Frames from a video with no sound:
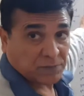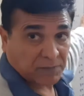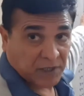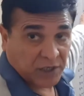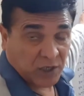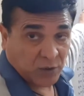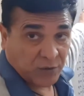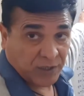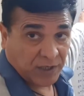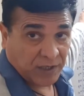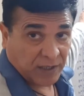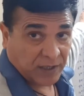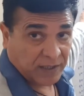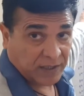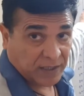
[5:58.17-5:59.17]

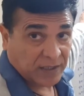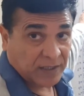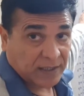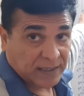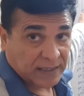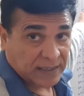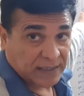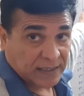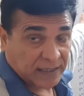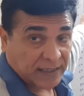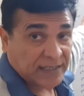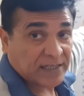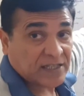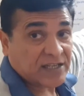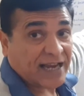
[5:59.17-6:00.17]
Mercury in the
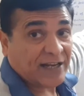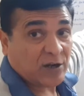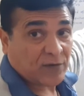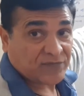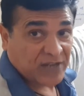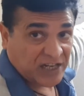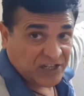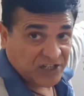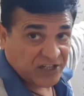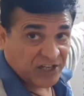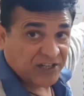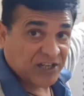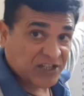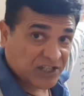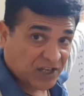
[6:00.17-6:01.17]
sign of
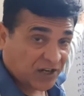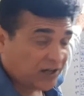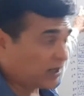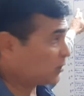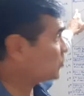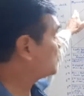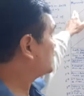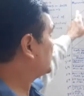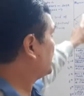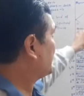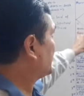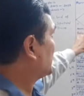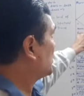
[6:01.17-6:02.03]
Sagittarius, third house.